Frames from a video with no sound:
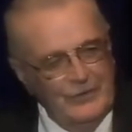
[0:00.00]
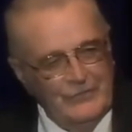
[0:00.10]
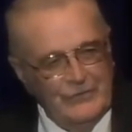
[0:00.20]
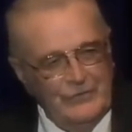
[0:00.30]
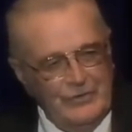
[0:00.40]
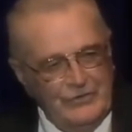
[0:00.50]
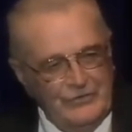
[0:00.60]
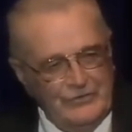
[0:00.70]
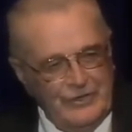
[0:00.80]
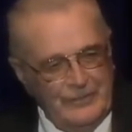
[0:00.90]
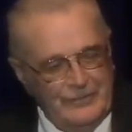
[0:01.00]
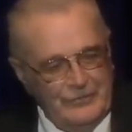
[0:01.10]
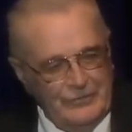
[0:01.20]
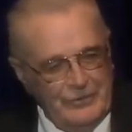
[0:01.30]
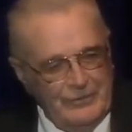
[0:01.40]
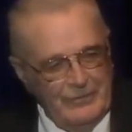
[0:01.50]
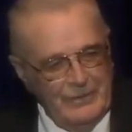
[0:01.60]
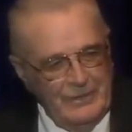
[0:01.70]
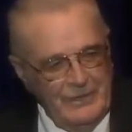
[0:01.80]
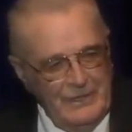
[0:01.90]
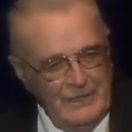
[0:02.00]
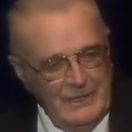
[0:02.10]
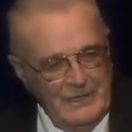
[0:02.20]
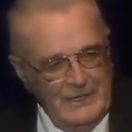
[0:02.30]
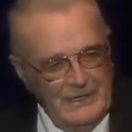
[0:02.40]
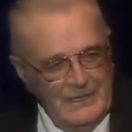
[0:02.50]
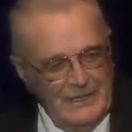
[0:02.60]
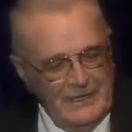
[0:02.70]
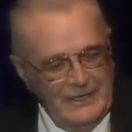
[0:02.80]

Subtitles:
for the region championship. And